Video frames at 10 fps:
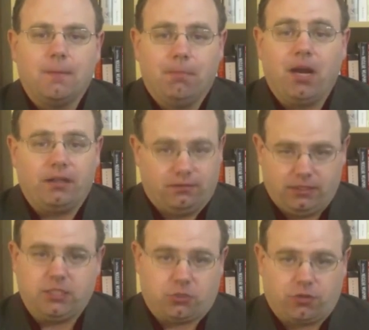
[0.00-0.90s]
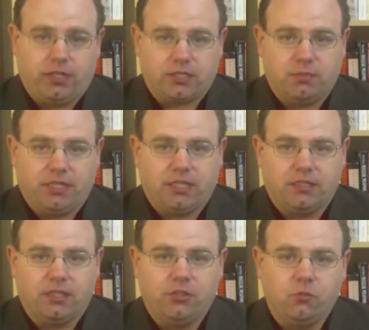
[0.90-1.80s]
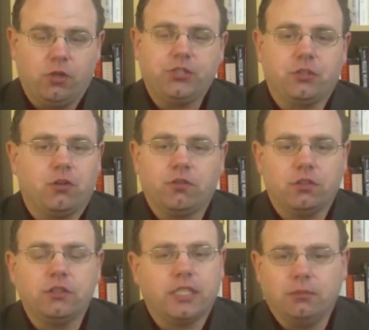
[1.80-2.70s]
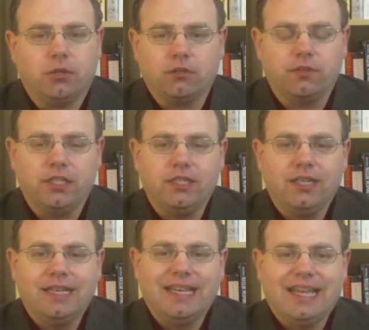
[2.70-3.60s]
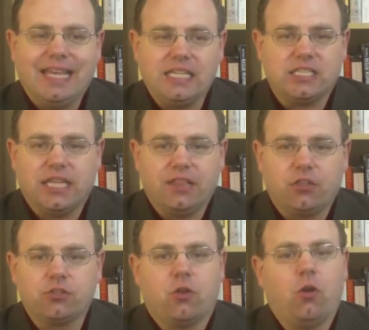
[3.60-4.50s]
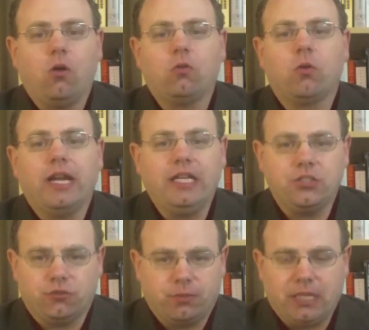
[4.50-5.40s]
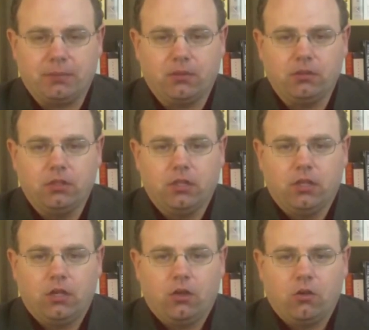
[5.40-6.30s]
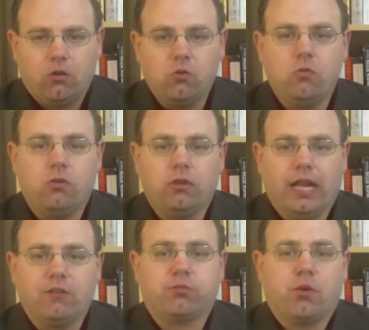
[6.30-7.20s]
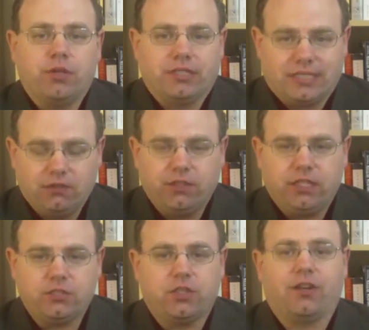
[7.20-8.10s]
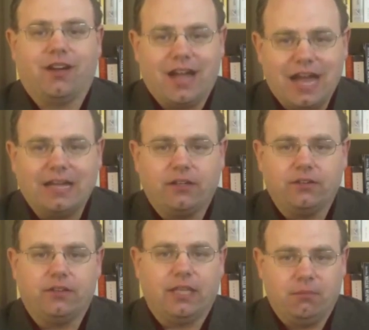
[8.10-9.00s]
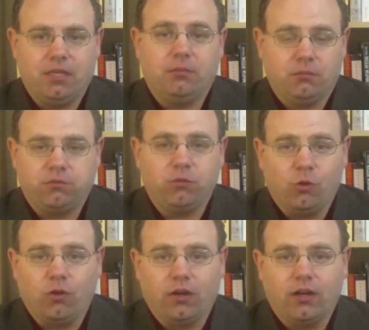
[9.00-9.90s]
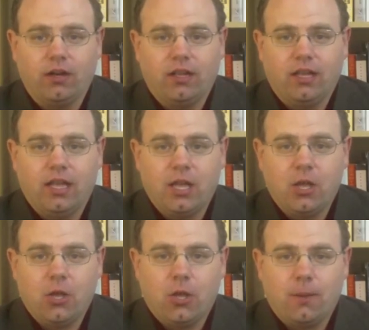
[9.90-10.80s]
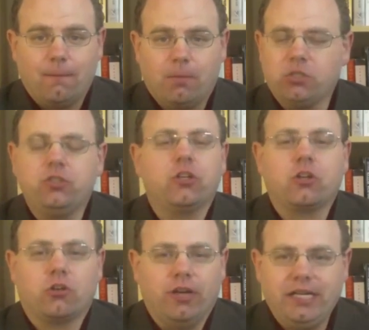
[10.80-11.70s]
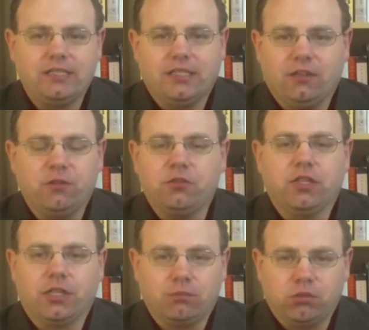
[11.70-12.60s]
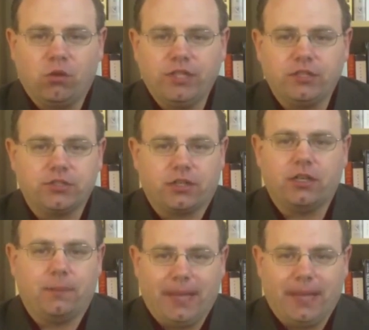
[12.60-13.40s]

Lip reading: But, these critics might continue, what you're overlooking, Murphy, is that there's a whole range of people who have productivities that are higher than that minimum floor, But you're crazy if you think employers are going to